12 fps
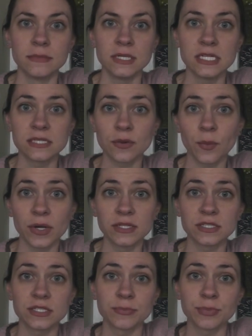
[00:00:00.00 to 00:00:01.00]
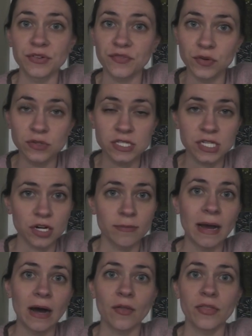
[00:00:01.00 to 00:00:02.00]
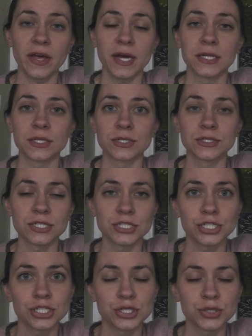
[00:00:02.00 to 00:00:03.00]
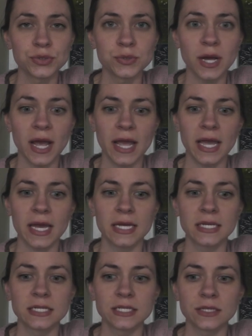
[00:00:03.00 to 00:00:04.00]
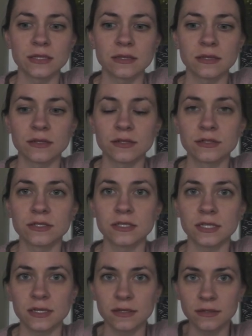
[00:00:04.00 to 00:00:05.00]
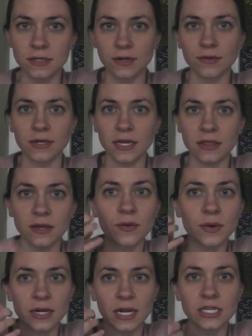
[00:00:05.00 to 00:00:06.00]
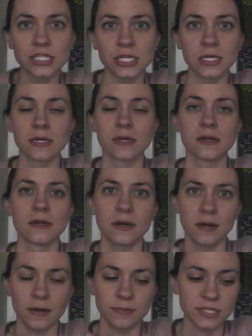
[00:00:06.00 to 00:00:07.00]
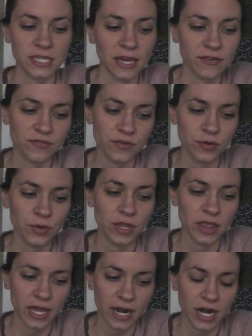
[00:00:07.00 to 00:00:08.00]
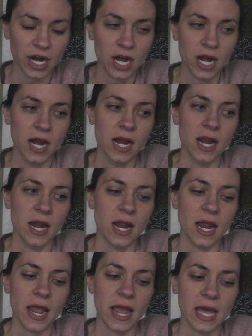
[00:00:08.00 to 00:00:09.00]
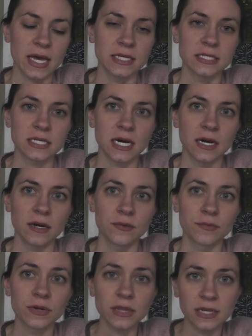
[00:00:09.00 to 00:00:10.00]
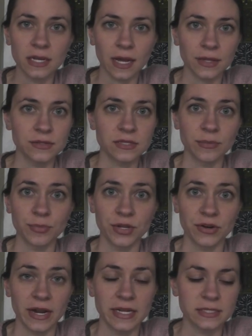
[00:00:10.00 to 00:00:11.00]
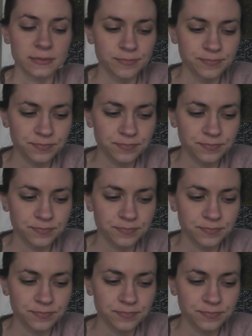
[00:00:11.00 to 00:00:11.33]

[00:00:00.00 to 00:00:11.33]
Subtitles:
is the one to put foods into her mouth and learn to chew and learn to, get the coordination to get food there, and really not using purees.